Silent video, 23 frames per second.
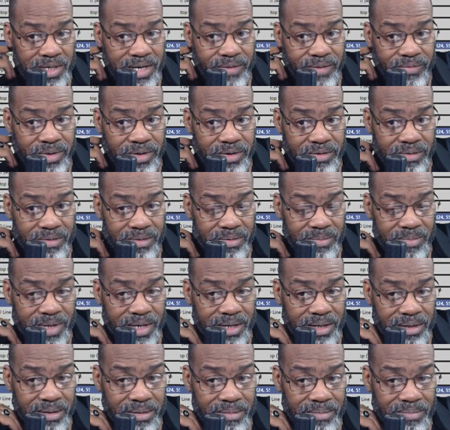that would do to
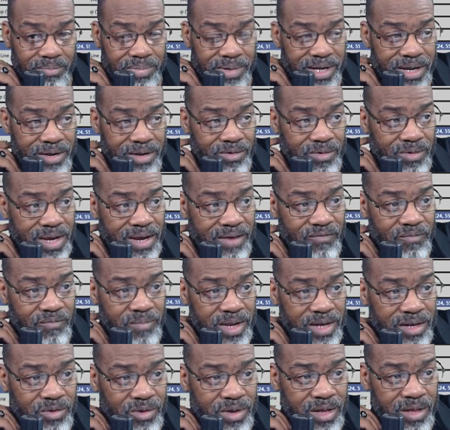me, but I don't have
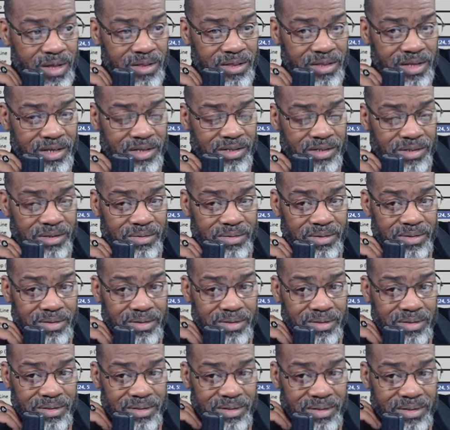mental health issues.
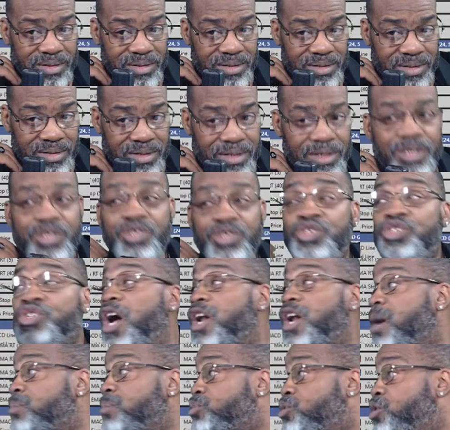
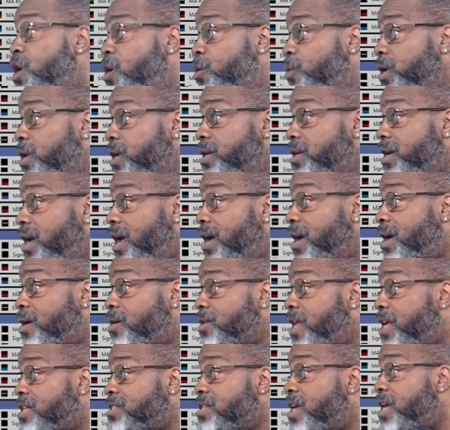Shut up, Joey. Uh,
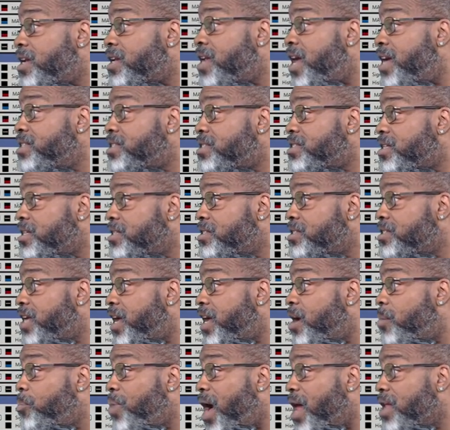that's not a nice thing to say.
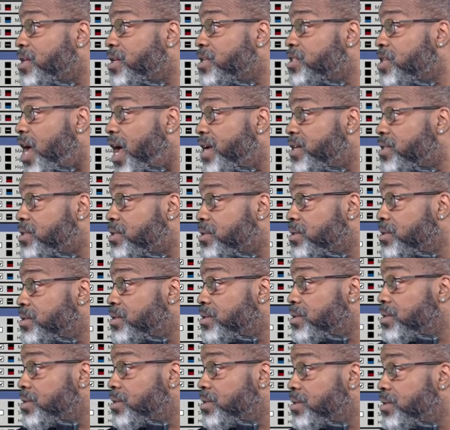Apologize.
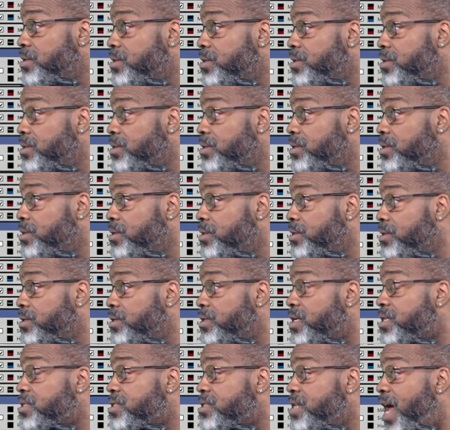
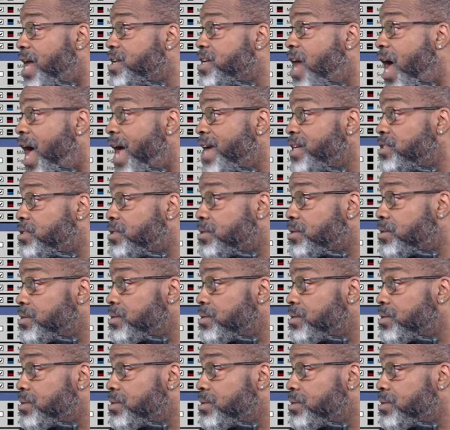It's not nice.